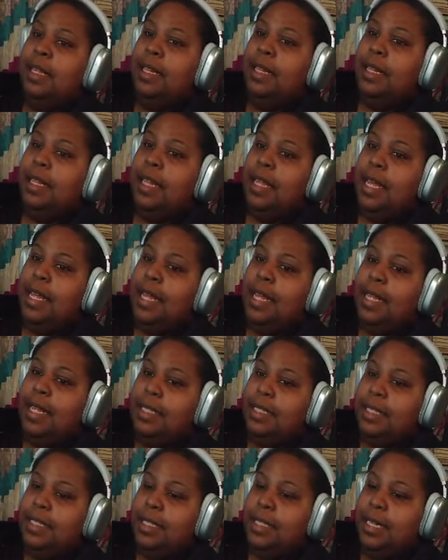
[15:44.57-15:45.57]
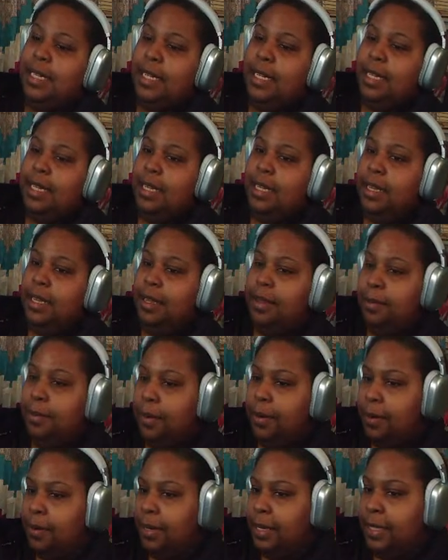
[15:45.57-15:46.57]
Let's see.
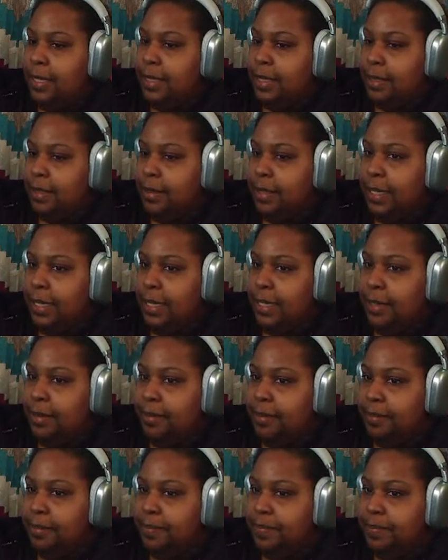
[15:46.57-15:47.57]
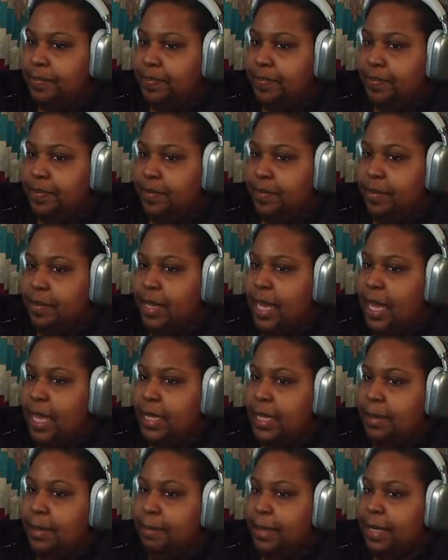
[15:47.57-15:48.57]
We're going to do it
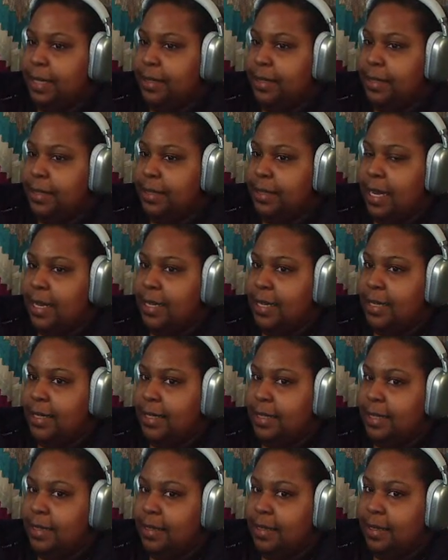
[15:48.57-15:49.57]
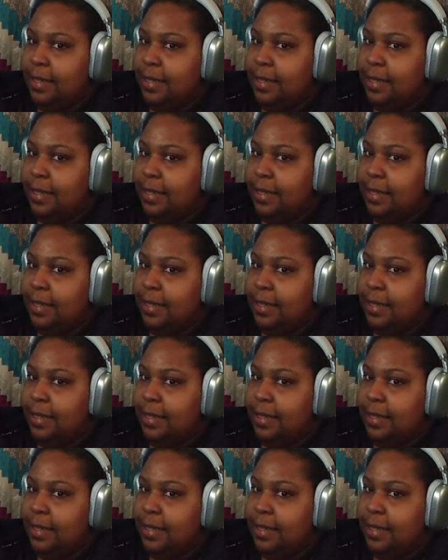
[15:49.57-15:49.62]
at the bigger size.